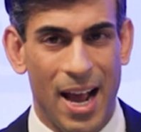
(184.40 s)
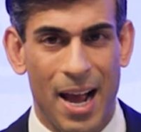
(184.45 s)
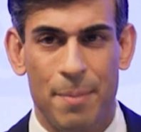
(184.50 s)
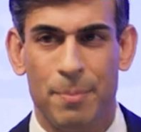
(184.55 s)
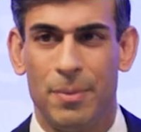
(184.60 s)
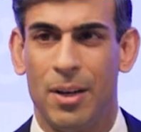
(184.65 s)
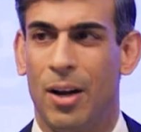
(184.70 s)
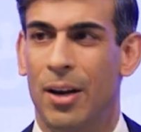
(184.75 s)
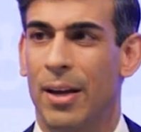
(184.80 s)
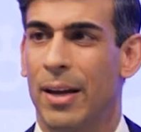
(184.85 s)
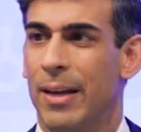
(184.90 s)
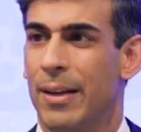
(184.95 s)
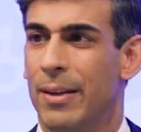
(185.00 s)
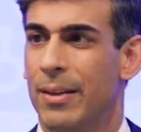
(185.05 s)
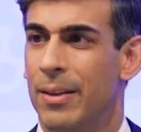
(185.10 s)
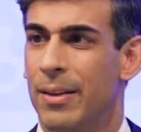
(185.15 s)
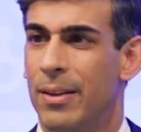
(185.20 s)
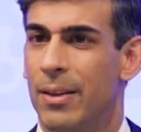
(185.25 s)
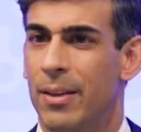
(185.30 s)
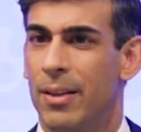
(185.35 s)
am clear
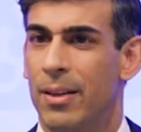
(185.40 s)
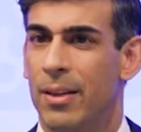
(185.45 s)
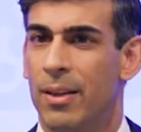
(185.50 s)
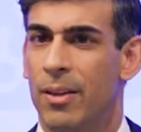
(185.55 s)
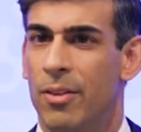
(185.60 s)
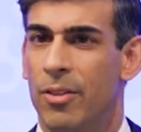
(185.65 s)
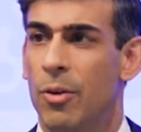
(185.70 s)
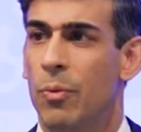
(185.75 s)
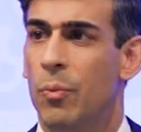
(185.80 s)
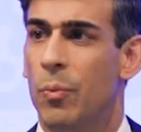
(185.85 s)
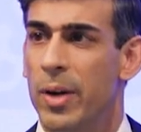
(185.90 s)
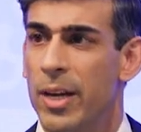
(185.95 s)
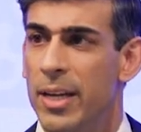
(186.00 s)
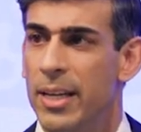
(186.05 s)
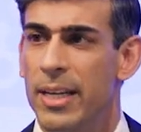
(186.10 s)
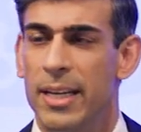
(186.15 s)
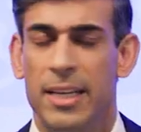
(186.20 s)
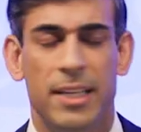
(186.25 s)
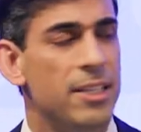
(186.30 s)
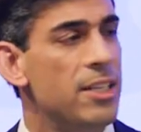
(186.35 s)
that we
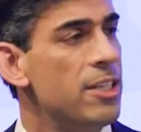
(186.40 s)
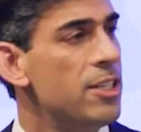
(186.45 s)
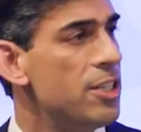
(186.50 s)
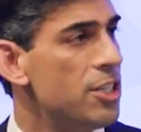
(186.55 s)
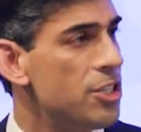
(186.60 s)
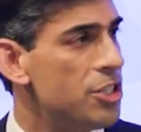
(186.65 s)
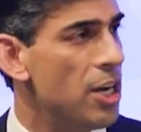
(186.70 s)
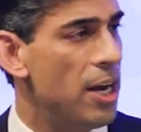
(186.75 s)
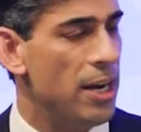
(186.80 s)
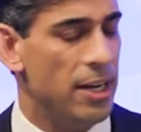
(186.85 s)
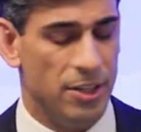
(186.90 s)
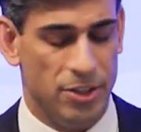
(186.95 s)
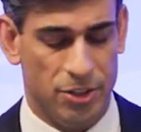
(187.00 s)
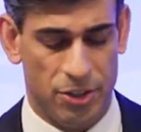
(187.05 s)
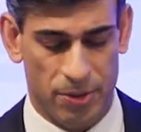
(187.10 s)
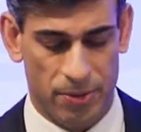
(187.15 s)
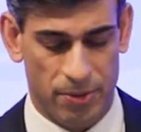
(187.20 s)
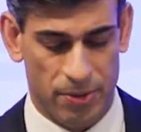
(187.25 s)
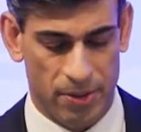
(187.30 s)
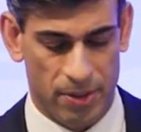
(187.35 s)
need to
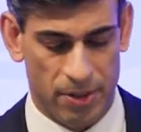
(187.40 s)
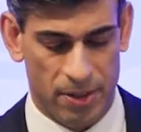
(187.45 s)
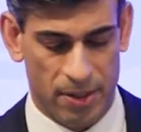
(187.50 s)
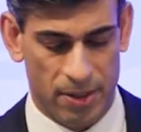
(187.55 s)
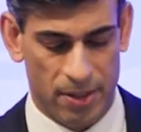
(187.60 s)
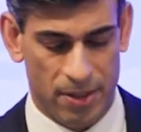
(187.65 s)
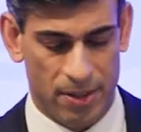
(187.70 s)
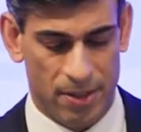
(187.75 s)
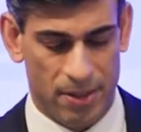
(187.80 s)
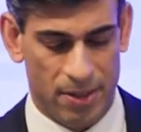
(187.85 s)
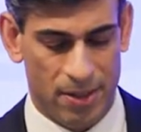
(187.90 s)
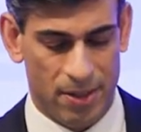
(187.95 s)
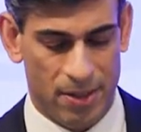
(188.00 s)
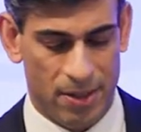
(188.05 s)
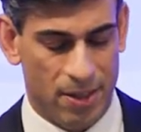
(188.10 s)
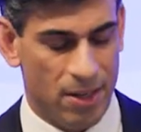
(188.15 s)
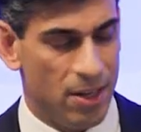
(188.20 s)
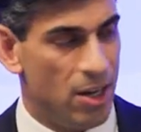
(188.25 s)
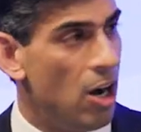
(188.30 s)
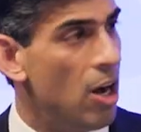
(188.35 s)
change.
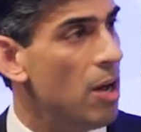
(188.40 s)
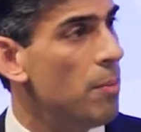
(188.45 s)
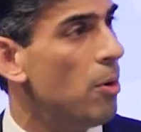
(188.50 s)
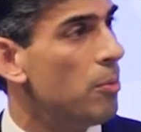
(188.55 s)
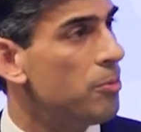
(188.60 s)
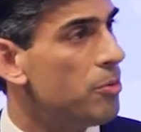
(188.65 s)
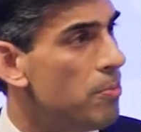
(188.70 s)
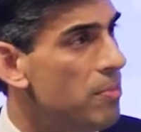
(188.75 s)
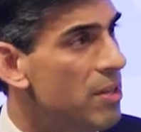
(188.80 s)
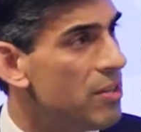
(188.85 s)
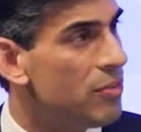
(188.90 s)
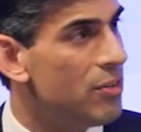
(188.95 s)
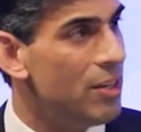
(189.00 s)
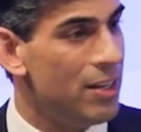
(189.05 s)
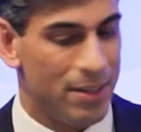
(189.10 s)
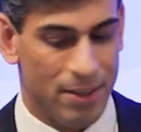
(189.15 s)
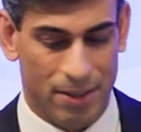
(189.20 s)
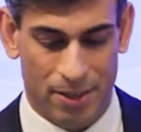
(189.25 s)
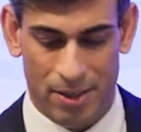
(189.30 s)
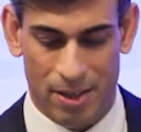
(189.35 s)
I am
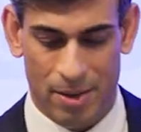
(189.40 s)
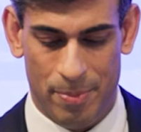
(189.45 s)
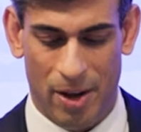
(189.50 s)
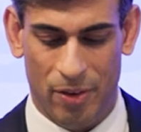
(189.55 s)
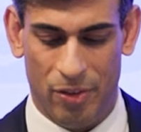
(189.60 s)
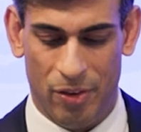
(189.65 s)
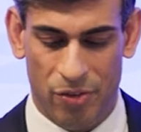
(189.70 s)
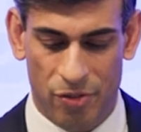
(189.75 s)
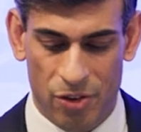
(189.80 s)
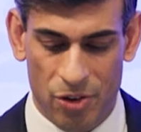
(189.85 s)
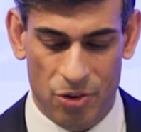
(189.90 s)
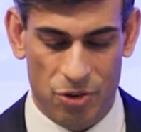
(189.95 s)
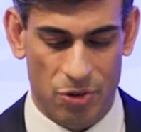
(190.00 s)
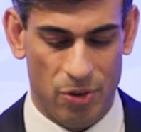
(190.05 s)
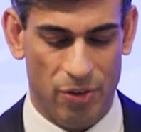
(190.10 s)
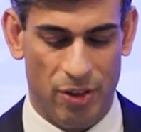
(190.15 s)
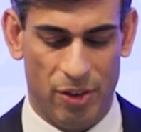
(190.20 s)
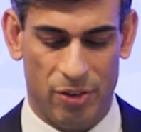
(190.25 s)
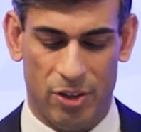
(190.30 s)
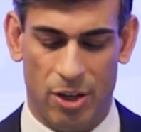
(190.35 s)
optimistic about the
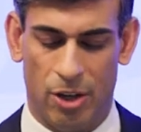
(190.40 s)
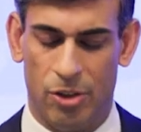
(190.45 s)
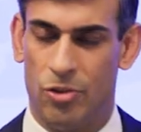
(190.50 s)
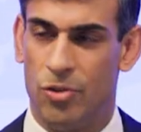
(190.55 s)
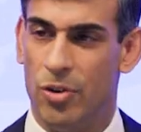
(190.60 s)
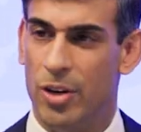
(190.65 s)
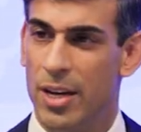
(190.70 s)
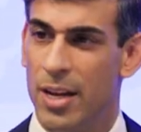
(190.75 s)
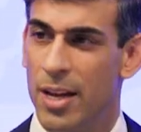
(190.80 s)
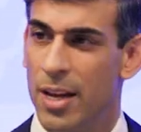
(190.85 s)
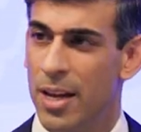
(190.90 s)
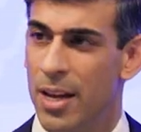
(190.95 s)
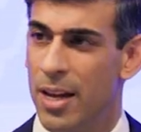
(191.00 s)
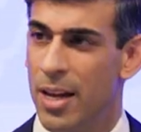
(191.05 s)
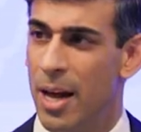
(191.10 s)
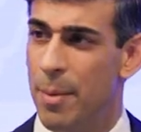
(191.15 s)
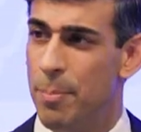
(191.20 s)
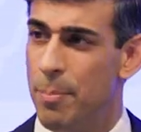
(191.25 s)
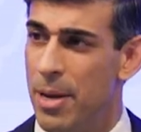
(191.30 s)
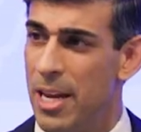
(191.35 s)
future of this country
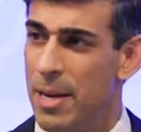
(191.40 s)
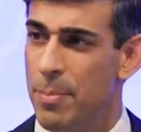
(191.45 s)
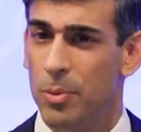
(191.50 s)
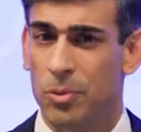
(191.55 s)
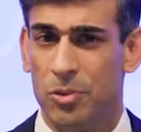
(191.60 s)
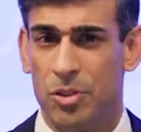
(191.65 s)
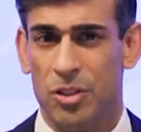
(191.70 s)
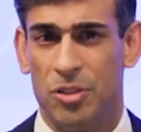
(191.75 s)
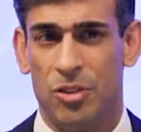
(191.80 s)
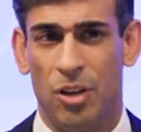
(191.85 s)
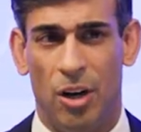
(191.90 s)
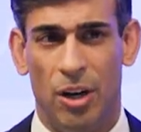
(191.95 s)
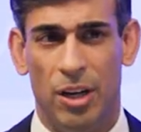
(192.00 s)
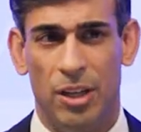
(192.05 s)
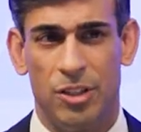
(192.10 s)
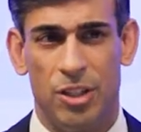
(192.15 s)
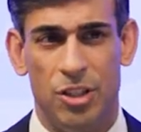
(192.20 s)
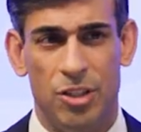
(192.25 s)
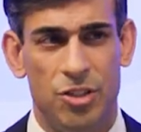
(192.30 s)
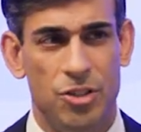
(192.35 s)
and people's
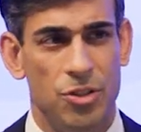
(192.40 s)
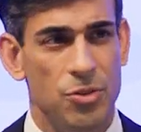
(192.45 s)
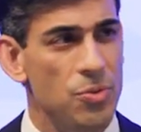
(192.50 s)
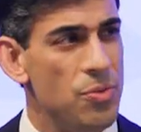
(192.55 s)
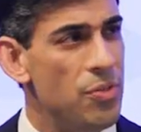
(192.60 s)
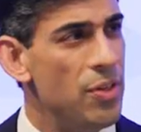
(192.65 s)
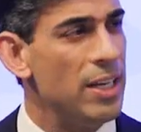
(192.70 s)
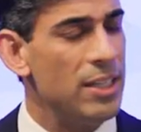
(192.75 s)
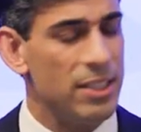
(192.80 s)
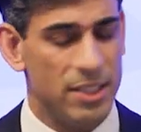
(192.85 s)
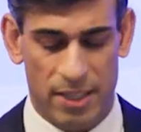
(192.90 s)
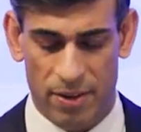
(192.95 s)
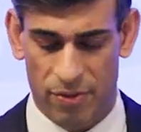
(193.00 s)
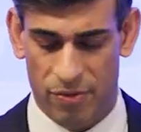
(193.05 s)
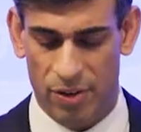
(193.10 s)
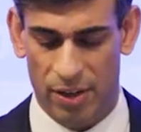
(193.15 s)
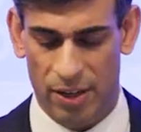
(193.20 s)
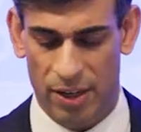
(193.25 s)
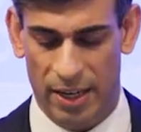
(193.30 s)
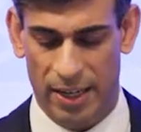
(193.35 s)
desire to do things
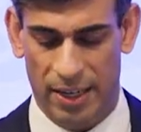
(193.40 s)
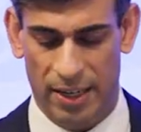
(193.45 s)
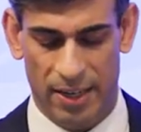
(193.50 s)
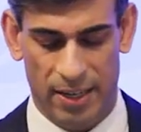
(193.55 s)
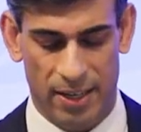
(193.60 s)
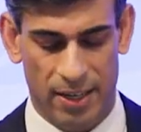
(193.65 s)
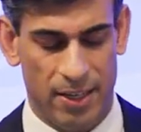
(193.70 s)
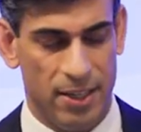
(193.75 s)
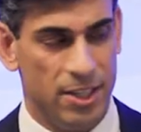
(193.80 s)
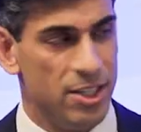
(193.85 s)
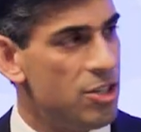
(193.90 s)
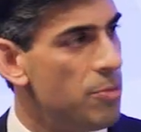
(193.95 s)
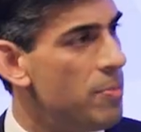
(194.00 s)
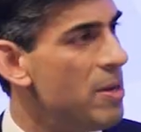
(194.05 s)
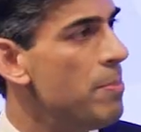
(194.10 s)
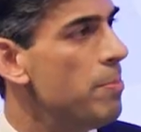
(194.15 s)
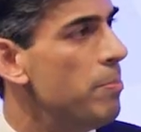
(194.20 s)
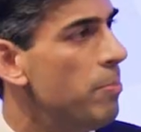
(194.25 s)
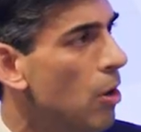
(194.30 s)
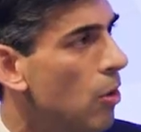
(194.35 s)
differently, to
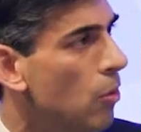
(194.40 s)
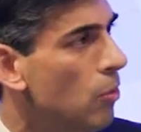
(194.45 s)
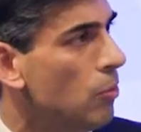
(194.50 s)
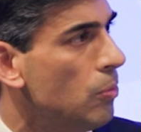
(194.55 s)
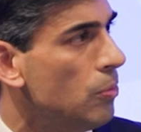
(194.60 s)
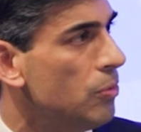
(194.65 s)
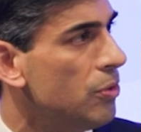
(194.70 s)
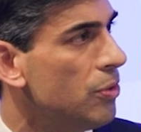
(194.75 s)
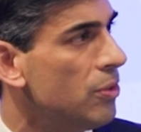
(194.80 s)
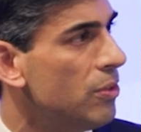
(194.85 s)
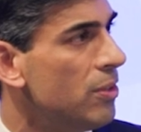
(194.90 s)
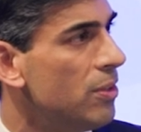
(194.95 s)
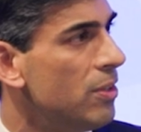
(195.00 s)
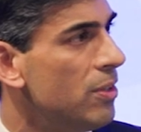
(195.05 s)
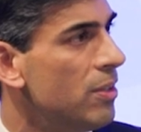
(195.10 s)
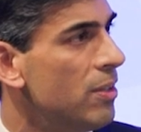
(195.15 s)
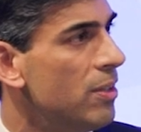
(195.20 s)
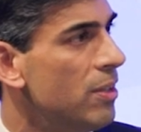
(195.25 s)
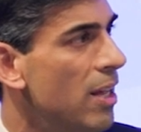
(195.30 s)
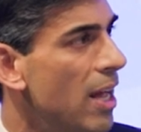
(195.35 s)
be bold
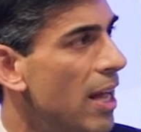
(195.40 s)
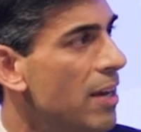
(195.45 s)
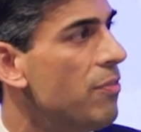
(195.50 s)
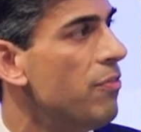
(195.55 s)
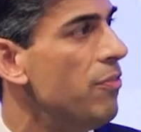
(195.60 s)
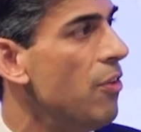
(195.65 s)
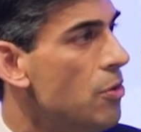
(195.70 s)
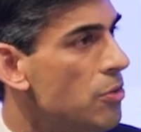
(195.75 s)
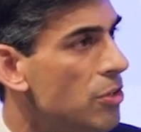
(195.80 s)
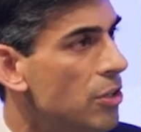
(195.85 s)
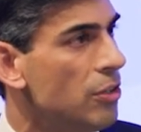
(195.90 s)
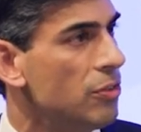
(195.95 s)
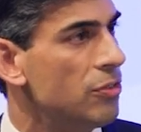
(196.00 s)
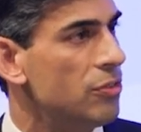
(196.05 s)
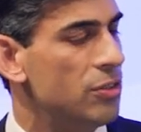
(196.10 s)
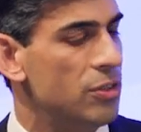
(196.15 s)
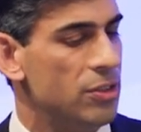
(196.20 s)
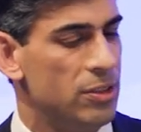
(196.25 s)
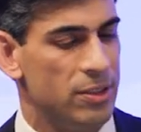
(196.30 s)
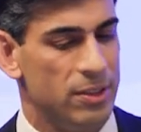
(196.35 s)
and
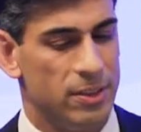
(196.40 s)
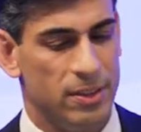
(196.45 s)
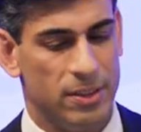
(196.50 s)
focused.